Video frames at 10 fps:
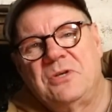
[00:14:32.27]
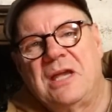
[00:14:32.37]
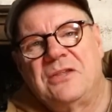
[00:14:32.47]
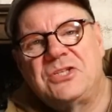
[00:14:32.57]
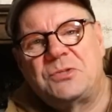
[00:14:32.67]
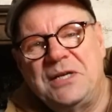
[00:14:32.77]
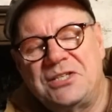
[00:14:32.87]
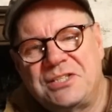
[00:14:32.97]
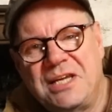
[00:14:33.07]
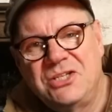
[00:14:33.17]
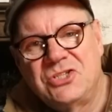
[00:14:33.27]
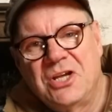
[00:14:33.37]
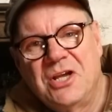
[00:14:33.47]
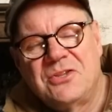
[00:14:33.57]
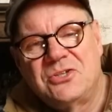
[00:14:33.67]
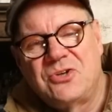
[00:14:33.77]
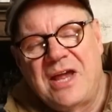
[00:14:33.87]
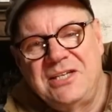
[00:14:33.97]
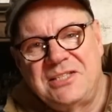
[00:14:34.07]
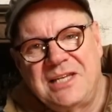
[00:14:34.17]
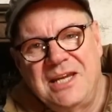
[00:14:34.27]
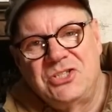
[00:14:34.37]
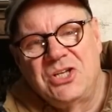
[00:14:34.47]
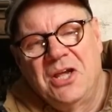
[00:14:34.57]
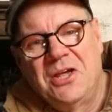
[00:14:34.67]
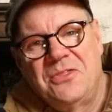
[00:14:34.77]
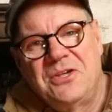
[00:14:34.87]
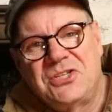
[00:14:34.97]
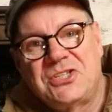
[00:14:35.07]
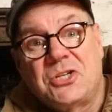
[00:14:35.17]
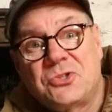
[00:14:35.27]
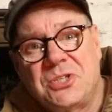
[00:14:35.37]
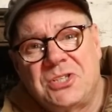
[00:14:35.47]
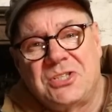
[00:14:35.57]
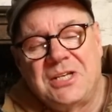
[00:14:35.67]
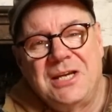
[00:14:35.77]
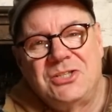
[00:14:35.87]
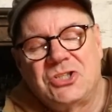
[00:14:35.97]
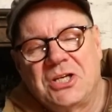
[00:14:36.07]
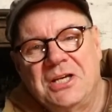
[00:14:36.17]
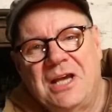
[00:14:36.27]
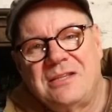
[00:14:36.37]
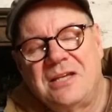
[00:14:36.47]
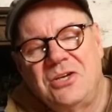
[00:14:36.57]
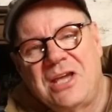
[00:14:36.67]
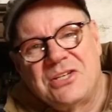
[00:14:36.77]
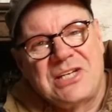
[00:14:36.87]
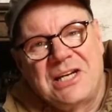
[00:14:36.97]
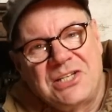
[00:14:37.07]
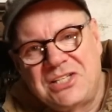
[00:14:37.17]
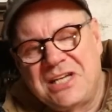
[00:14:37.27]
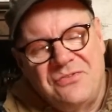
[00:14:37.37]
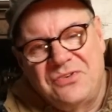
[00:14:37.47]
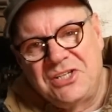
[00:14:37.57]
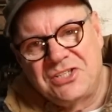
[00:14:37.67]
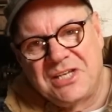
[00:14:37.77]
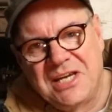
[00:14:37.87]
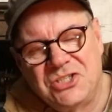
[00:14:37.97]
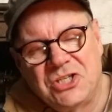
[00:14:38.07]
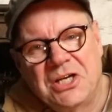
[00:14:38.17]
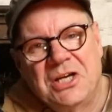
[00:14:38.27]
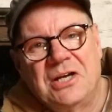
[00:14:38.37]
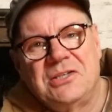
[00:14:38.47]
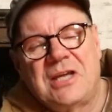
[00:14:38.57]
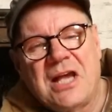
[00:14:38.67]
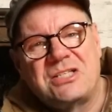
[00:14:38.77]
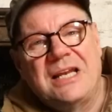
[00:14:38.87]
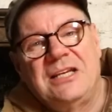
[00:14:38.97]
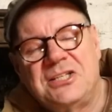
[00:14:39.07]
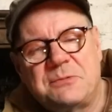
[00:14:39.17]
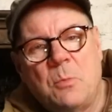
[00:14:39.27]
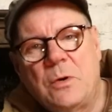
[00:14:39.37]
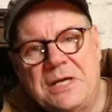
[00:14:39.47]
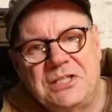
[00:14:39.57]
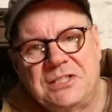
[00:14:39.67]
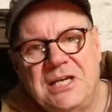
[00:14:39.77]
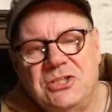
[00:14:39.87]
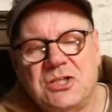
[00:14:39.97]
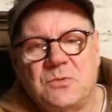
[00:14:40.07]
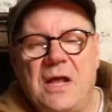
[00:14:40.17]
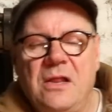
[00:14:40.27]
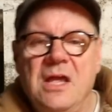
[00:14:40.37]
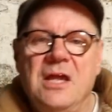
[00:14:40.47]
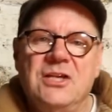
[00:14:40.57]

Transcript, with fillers: You get the sweet stage, the dry stage, the citrus stage, and then you get this kind of savoury stage, and you get a slightly smoky stage as well.